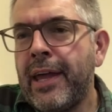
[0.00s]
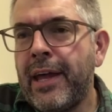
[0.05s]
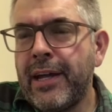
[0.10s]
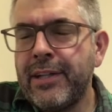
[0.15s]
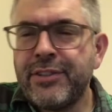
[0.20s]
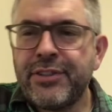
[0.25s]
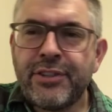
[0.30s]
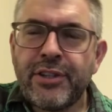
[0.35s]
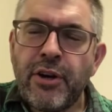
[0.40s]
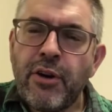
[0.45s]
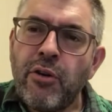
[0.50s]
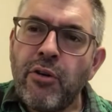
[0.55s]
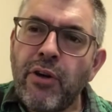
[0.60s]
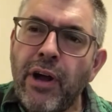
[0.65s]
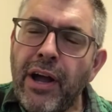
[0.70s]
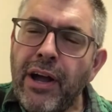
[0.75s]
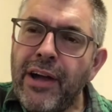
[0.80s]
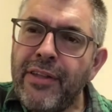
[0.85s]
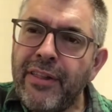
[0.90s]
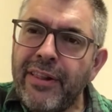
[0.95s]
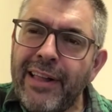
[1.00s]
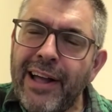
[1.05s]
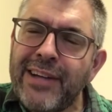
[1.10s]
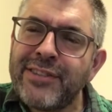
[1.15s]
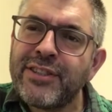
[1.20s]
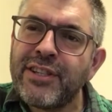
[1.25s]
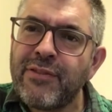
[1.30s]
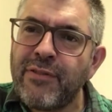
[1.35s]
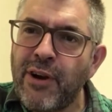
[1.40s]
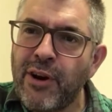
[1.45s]
So the
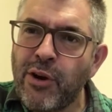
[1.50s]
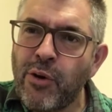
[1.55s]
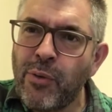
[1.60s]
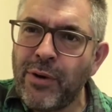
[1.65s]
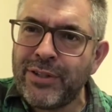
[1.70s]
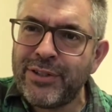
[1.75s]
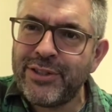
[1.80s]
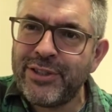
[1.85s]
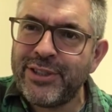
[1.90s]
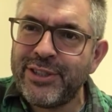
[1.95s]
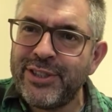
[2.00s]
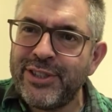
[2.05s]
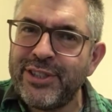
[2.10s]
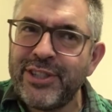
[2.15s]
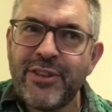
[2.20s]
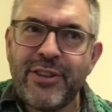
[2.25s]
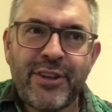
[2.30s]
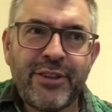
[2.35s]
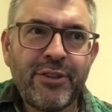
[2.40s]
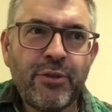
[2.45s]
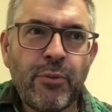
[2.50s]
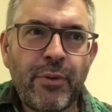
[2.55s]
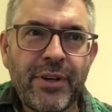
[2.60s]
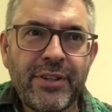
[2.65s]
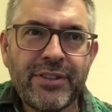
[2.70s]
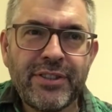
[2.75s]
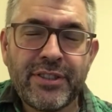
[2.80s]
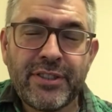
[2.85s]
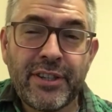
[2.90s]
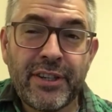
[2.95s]
last of our questions in this
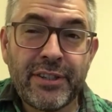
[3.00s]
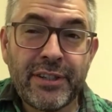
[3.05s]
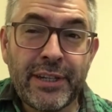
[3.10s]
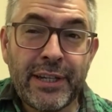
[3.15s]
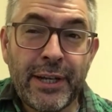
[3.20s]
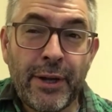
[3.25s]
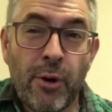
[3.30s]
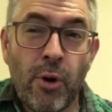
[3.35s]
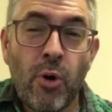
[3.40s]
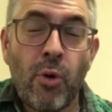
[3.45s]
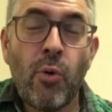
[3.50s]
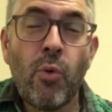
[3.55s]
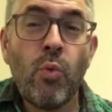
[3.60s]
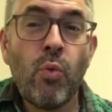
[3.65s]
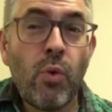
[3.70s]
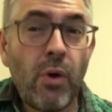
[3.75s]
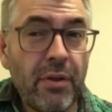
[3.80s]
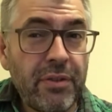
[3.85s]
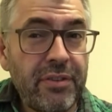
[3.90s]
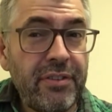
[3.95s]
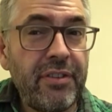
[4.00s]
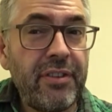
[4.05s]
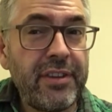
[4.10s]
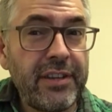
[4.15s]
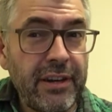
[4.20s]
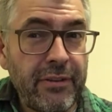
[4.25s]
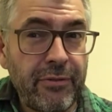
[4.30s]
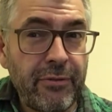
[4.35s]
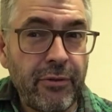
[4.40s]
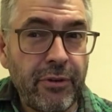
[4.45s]
week's study: what's the
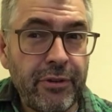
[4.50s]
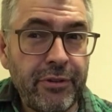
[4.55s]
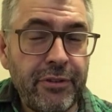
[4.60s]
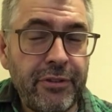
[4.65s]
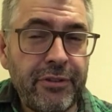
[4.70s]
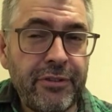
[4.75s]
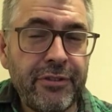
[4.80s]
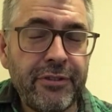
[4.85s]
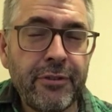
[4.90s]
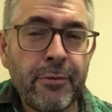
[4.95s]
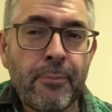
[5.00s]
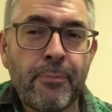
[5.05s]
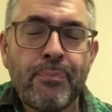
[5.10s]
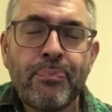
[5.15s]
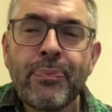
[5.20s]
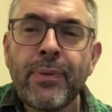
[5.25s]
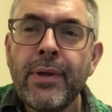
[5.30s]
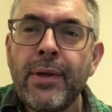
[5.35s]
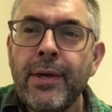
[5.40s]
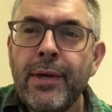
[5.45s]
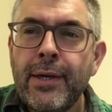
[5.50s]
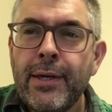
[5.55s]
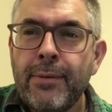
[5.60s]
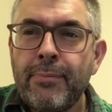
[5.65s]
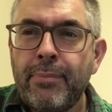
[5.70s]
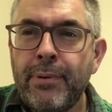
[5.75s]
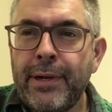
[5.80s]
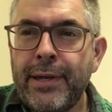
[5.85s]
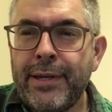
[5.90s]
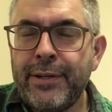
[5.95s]
difference
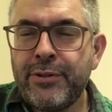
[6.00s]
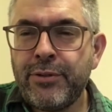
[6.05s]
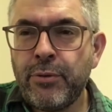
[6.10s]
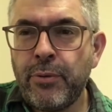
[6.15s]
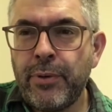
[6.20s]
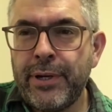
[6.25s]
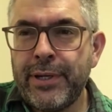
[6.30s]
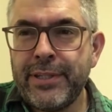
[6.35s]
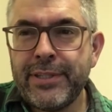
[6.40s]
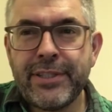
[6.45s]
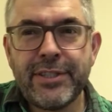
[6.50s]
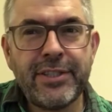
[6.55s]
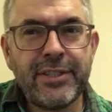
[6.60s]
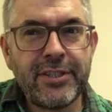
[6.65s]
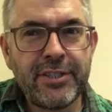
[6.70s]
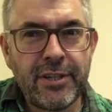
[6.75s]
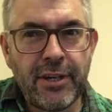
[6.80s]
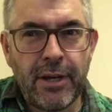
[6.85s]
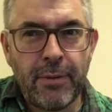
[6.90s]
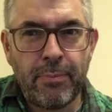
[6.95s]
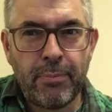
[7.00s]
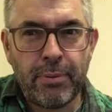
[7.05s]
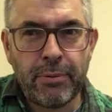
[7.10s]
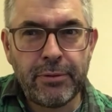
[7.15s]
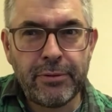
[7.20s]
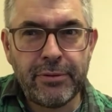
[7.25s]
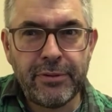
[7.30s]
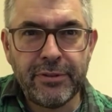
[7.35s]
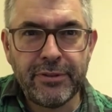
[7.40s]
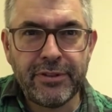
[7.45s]
between
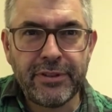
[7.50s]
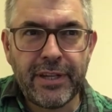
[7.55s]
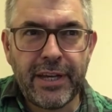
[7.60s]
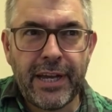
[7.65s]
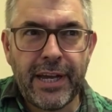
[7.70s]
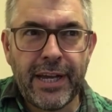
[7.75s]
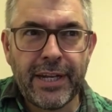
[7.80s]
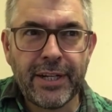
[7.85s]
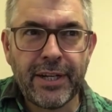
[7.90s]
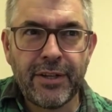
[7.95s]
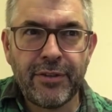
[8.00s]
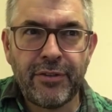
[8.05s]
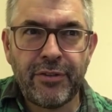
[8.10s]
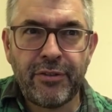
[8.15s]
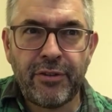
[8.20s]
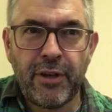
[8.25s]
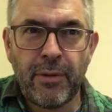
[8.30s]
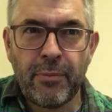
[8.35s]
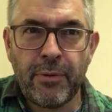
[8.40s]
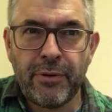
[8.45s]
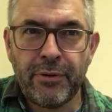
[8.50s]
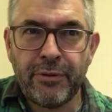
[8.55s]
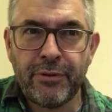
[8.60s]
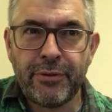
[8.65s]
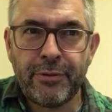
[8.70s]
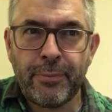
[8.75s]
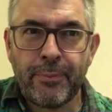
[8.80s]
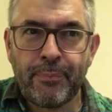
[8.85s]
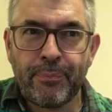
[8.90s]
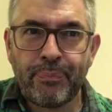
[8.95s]
disciples and
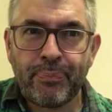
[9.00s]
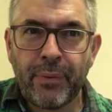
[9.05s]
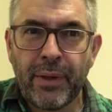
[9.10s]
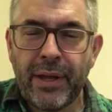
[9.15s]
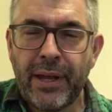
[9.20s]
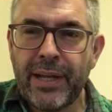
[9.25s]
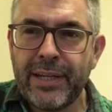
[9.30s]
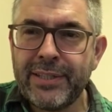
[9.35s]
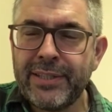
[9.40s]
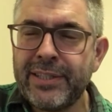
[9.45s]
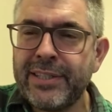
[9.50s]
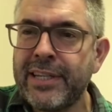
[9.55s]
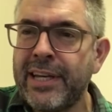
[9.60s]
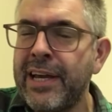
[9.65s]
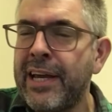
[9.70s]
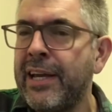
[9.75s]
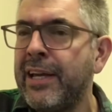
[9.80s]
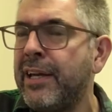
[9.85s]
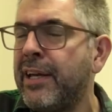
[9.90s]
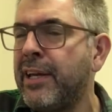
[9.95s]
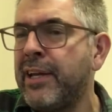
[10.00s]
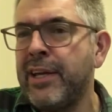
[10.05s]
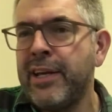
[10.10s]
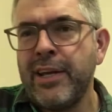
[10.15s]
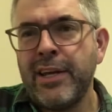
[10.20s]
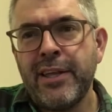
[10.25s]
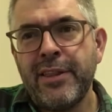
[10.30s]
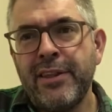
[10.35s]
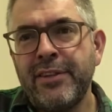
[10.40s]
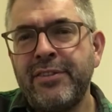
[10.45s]
consumers? And
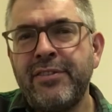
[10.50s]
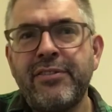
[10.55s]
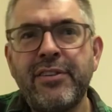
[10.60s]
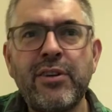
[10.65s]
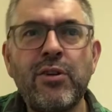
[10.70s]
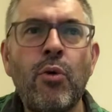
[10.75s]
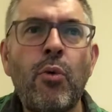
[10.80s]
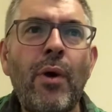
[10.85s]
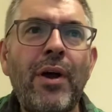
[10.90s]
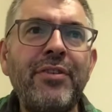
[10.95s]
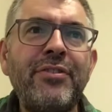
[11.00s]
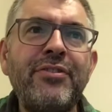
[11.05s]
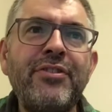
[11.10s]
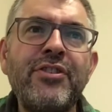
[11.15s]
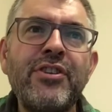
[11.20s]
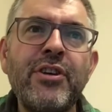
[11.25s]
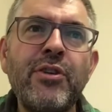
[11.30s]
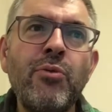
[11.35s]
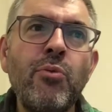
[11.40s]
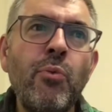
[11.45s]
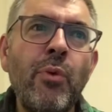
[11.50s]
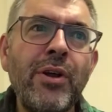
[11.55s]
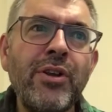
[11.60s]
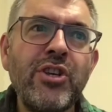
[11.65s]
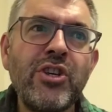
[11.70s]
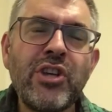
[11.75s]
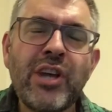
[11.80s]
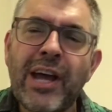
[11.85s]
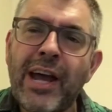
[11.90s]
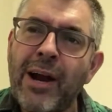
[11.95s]
this is a question
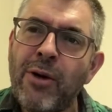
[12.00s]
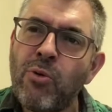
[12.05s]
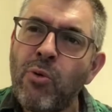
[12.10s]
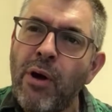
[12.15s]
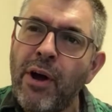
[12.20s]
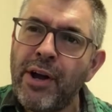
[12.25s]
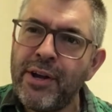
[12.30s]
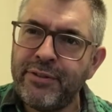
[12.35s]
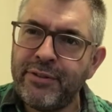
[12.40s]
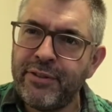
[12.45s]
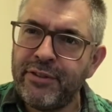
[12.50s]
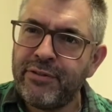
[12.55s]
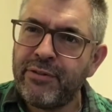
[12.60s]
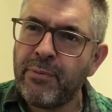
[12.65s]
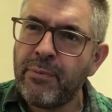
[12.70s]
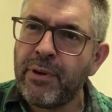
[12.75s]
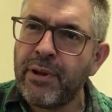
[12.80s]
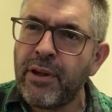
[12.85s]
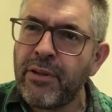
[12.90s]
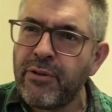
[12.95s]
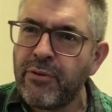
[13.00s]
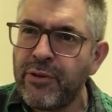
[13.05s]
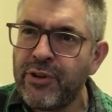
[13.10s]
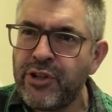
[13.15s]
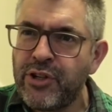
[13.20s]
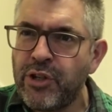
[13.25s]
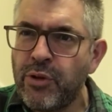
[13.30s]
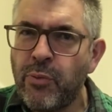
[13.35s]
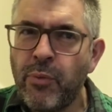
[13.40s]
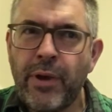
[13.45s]
which arises from another
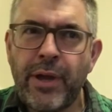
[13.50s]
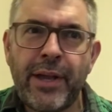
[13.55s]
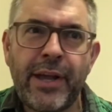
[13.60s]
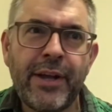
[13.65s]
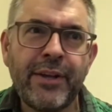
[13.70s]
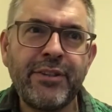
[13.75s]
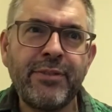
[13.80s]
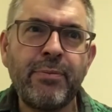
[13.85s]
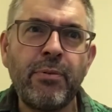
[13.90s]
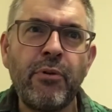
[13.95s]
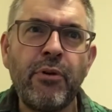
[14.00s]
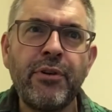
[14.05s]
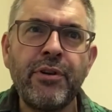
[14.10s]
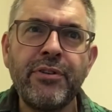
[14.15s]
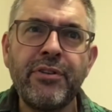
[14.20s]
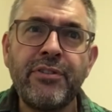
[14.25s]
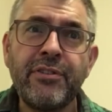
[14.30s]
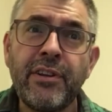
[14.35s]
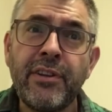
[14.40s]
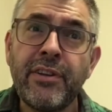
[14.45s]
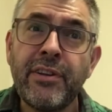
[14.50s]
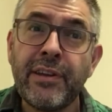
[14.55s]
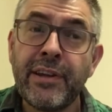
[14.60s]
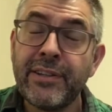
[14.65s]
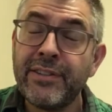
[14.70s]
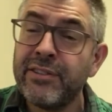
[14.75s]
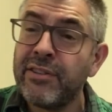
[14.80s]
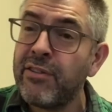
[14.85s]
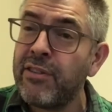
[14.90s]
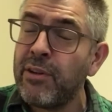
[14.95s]
issue we explored on Sunday,
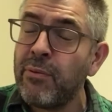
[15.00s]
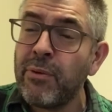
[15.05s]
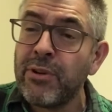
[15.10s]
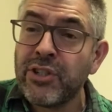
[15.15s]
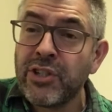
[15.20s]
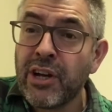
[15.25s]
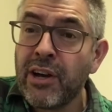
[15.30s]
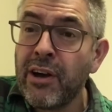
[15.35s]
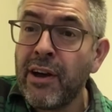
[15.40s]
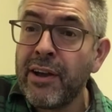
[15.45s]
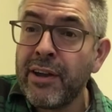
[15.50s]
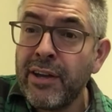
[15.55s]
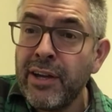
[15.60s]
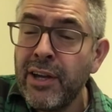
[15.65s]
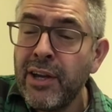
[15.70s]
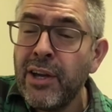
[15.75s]
something which I